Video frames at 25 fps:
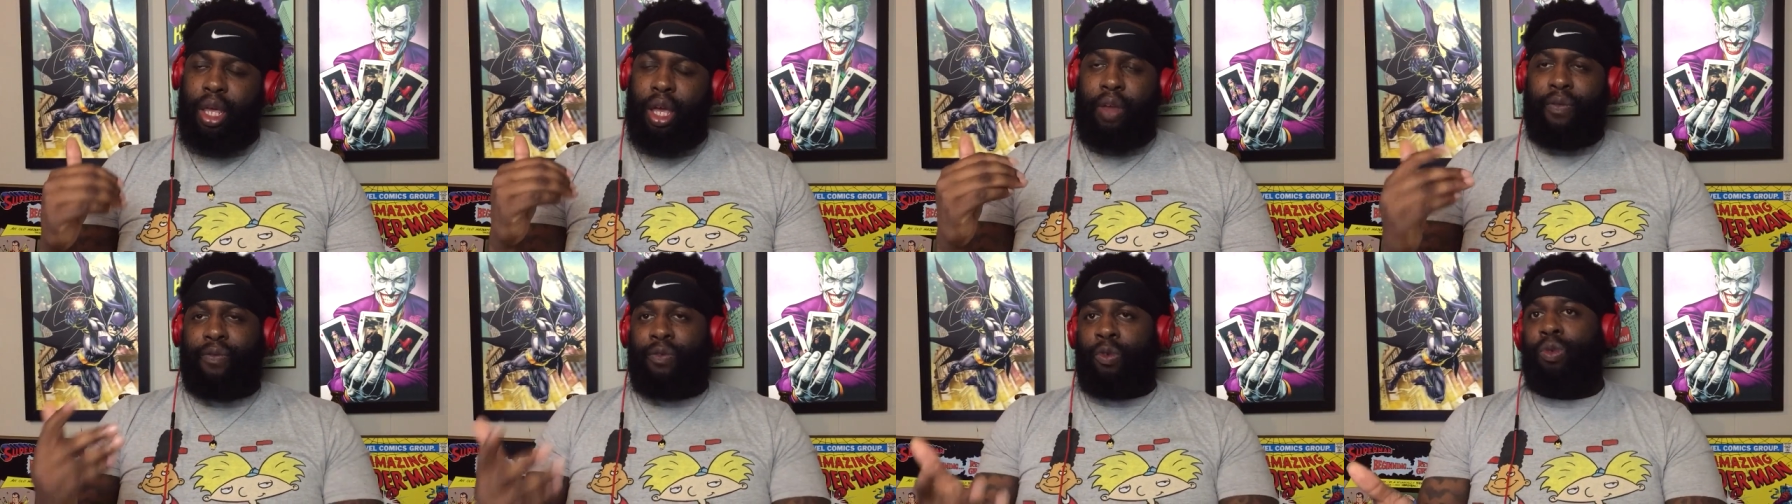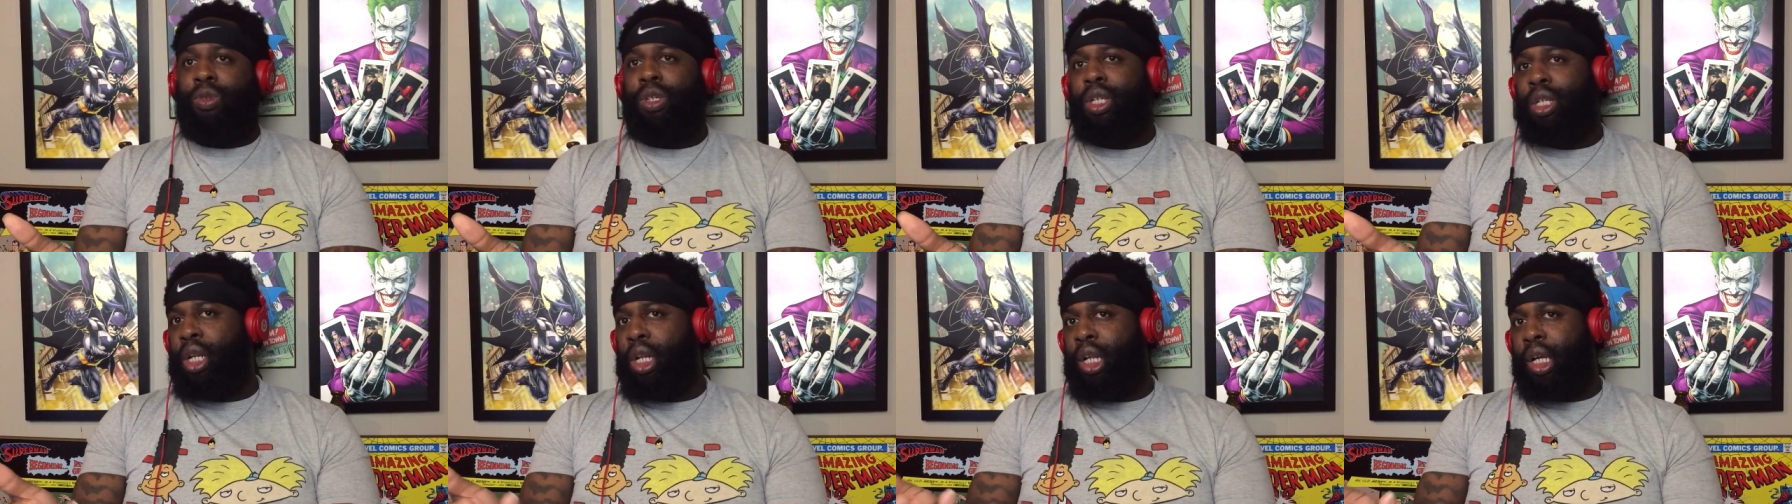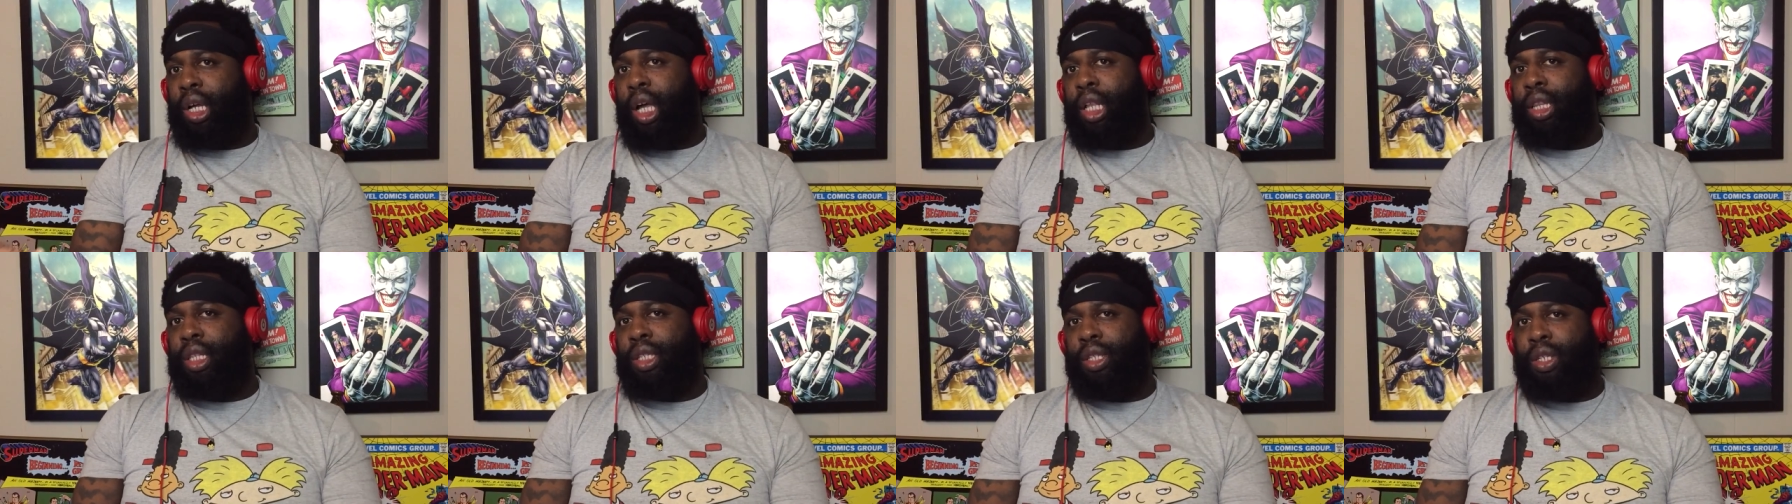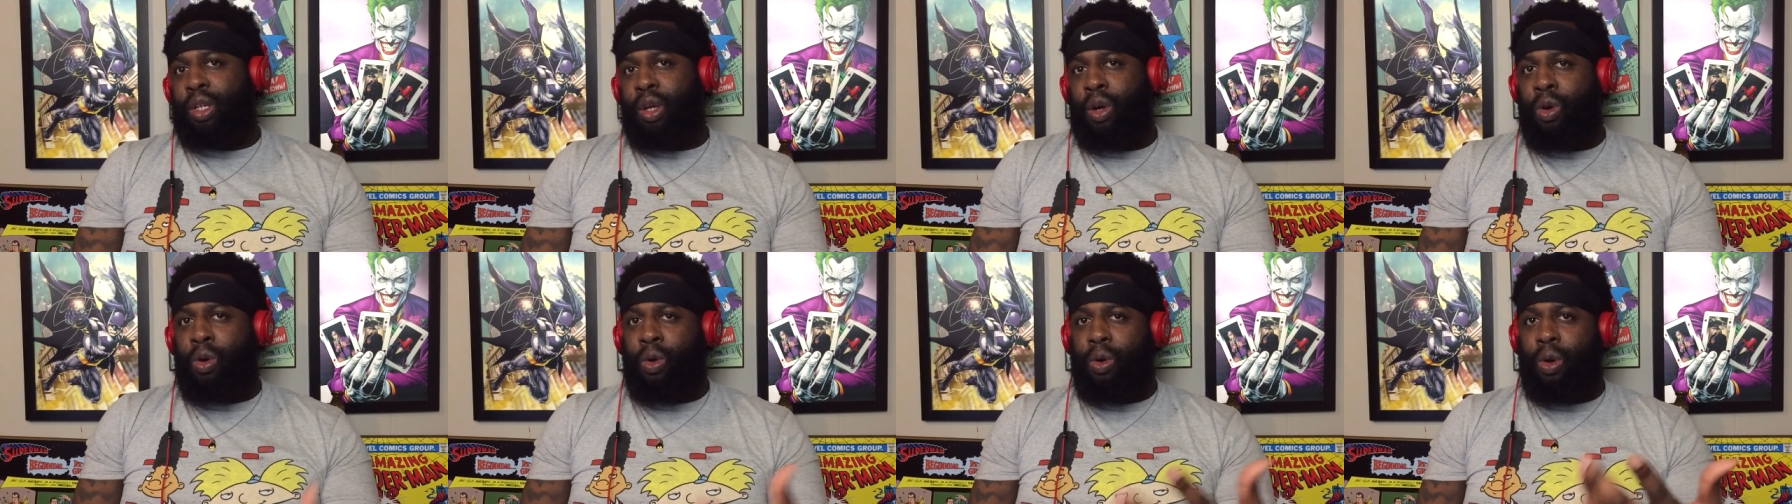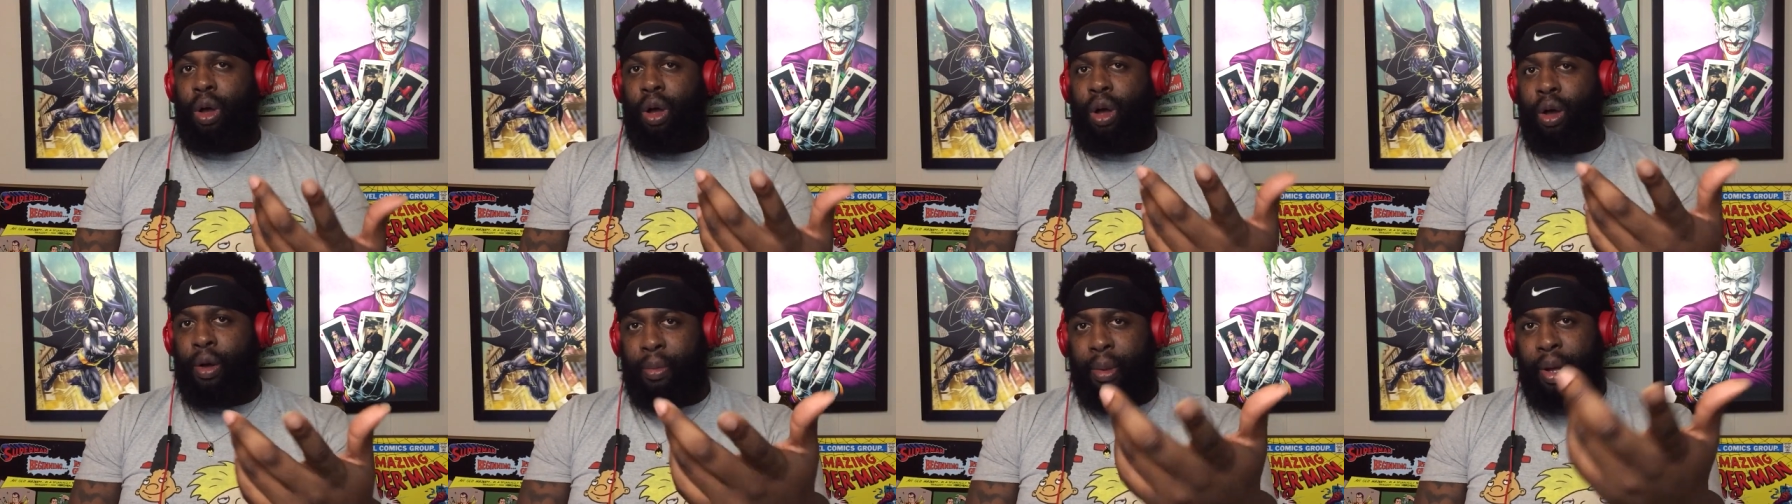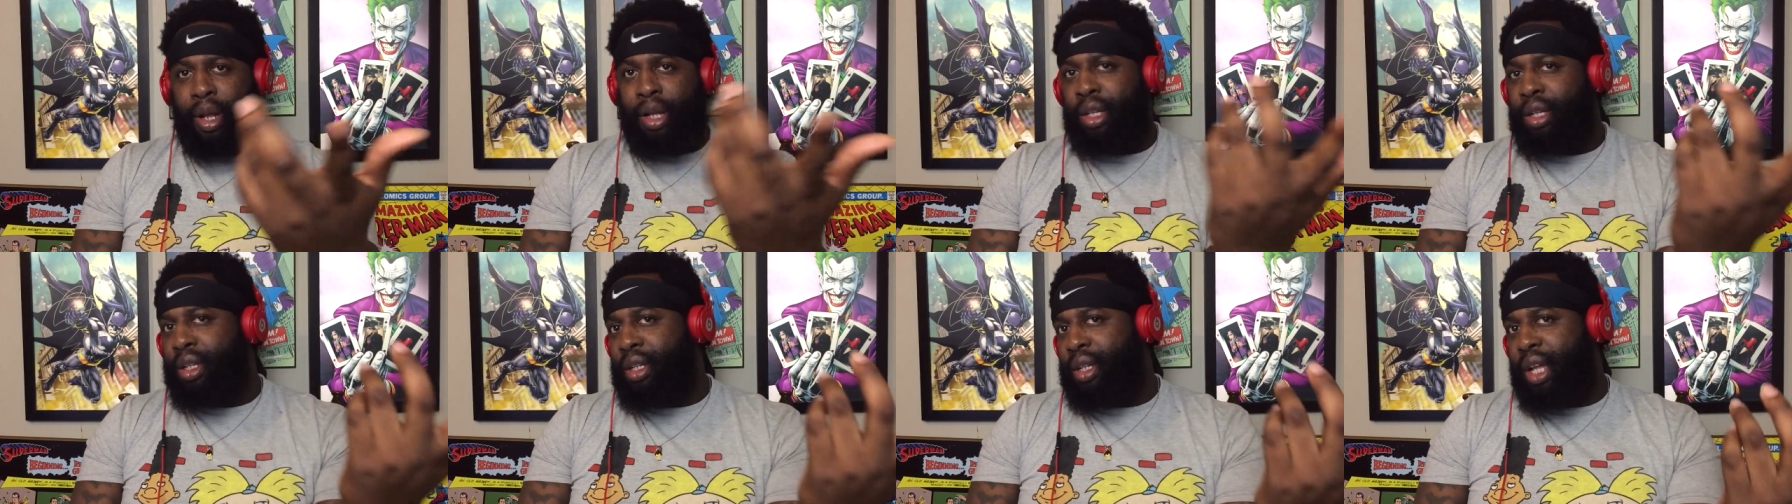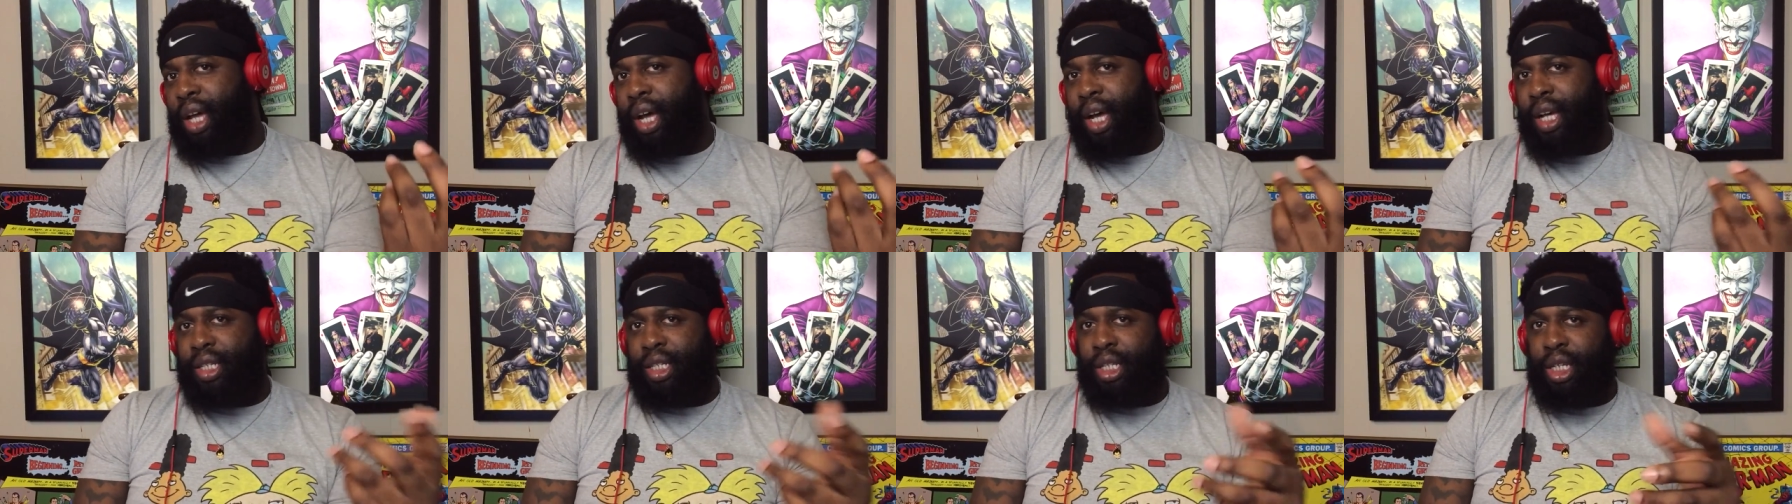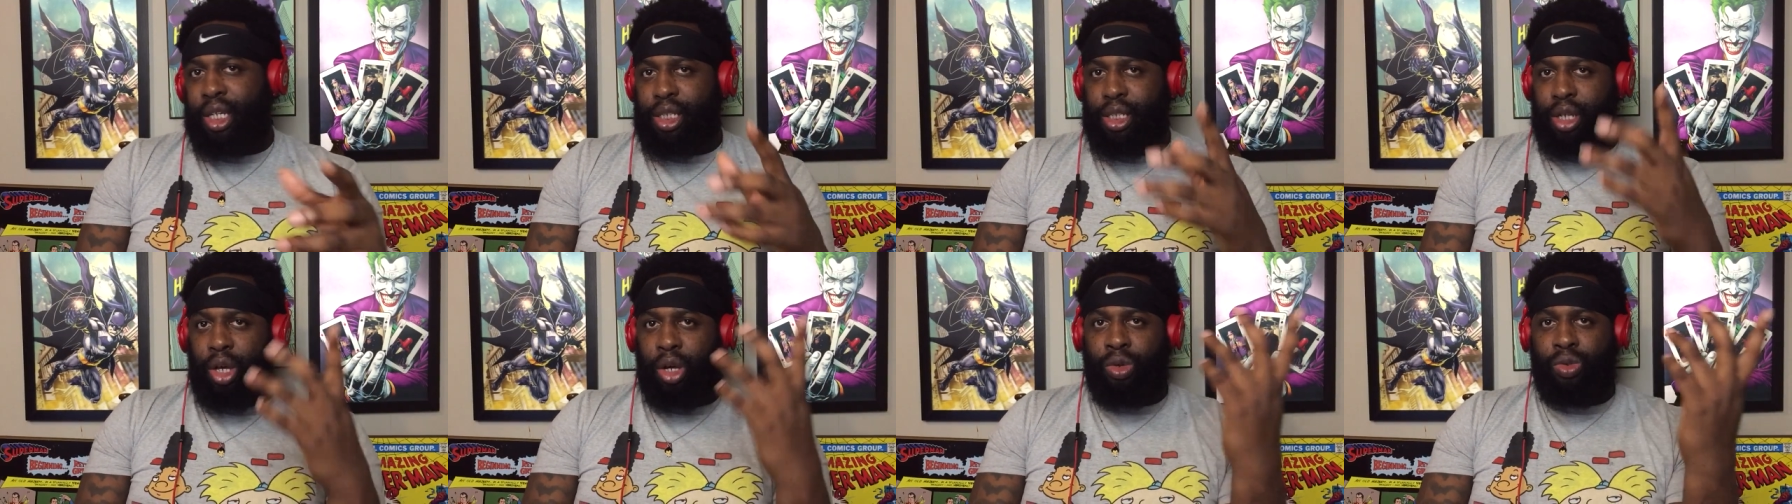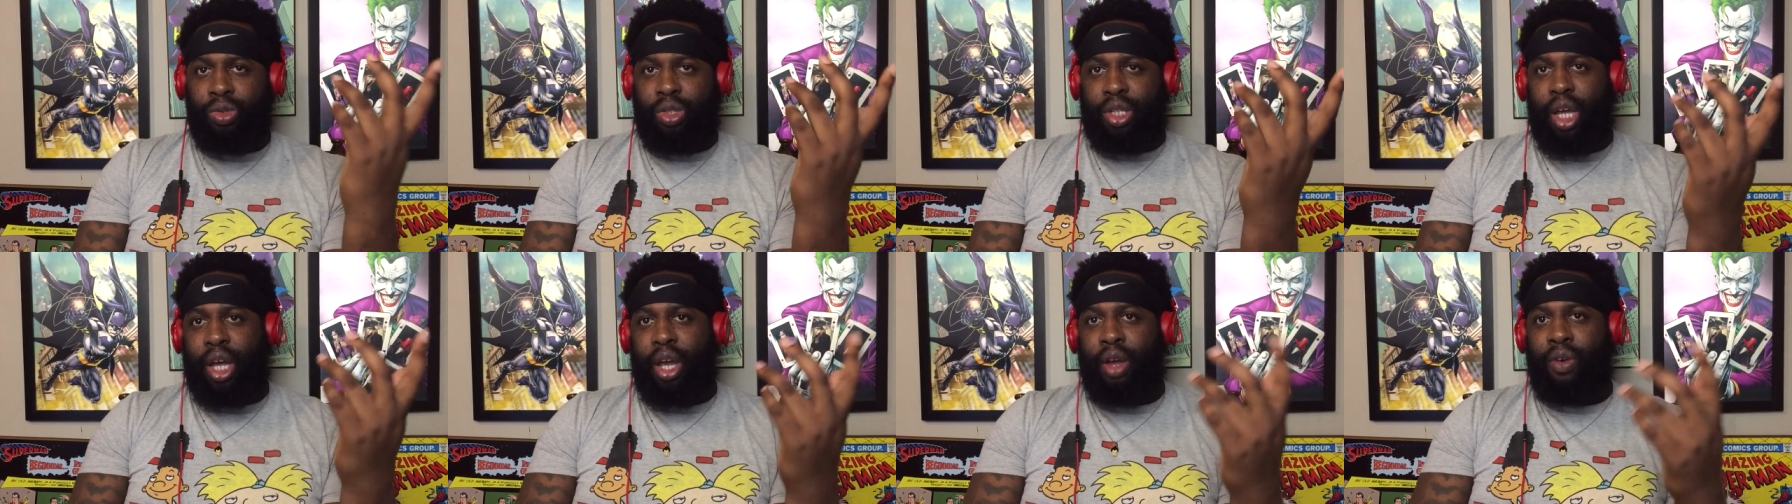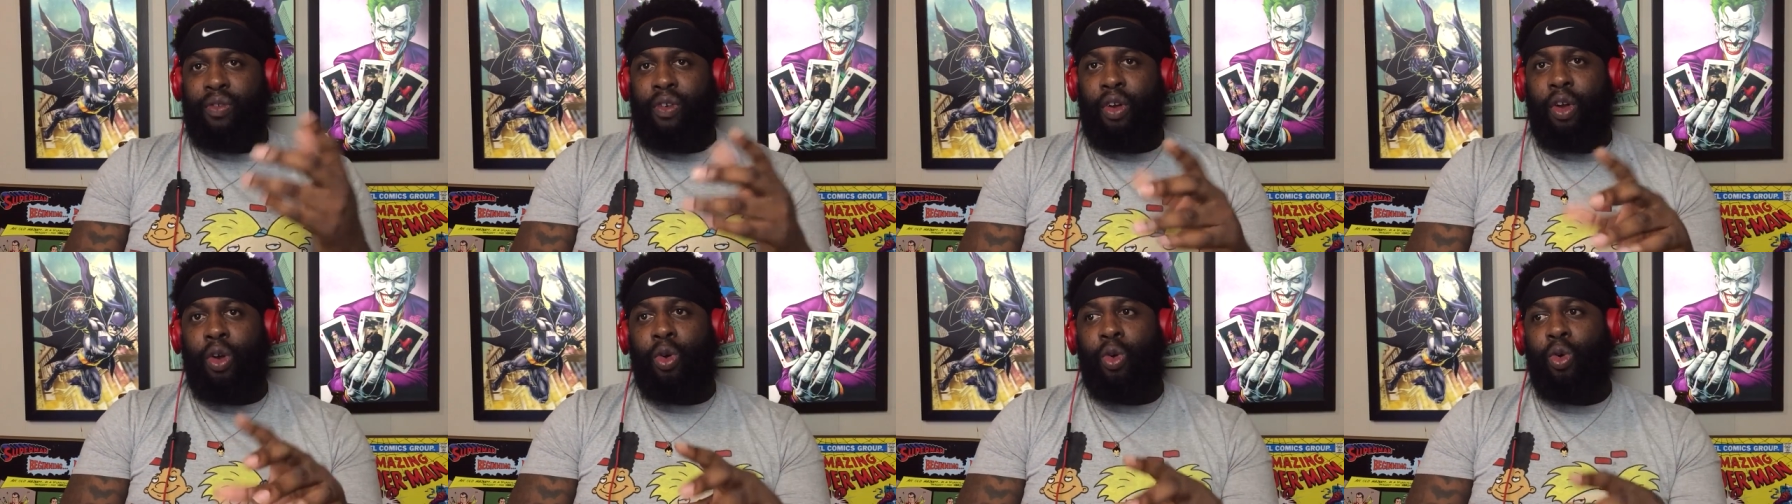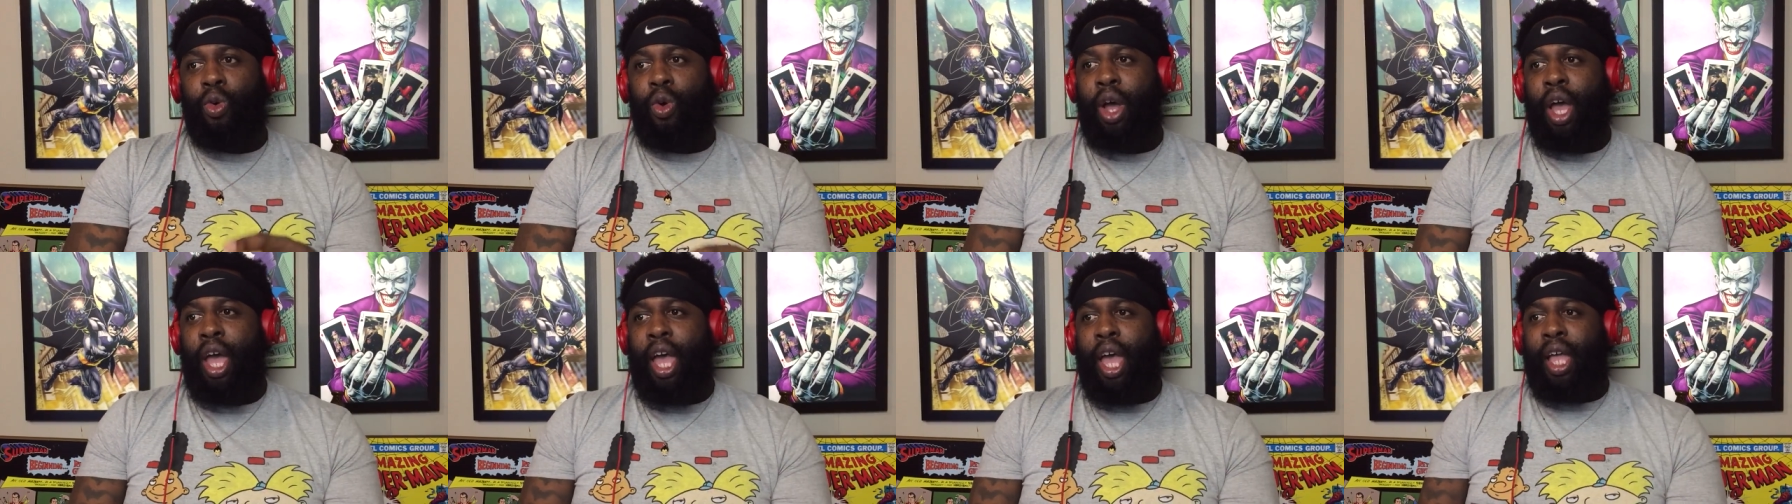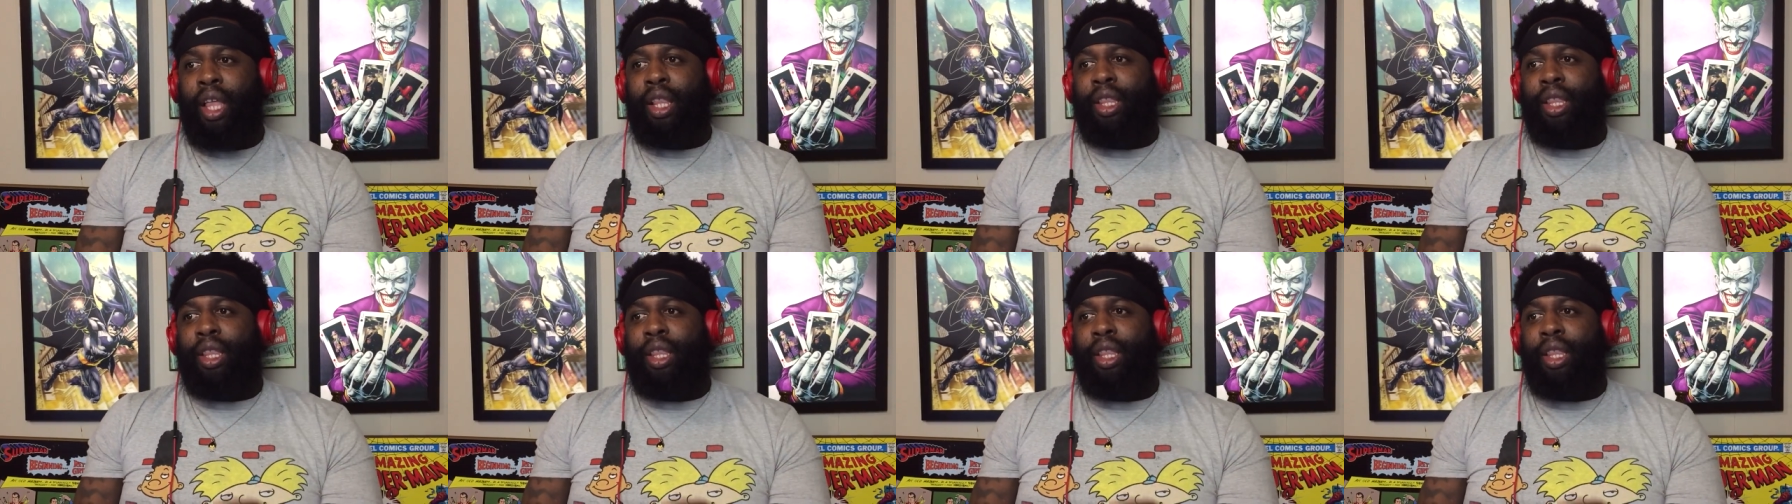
If you just look at the song by Lil Nas X, "Old Town Road,"